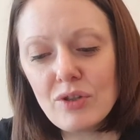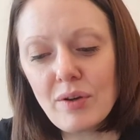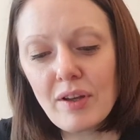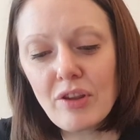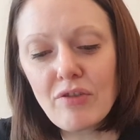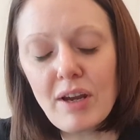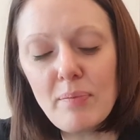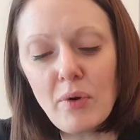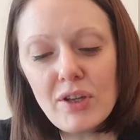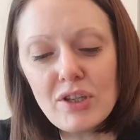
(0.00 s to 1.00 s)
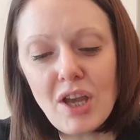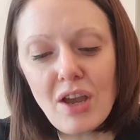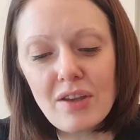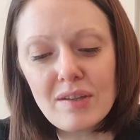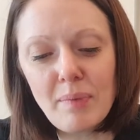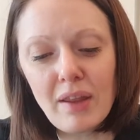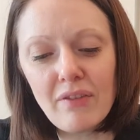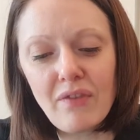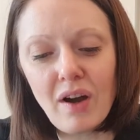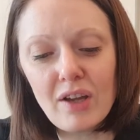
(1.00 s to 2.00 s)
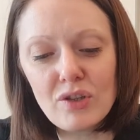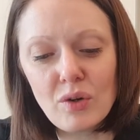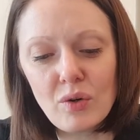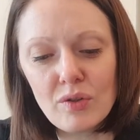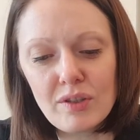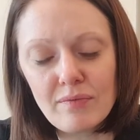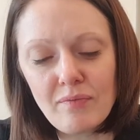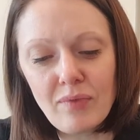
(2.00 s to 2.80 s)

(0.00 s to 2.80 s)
doing three point turns by the fire doors.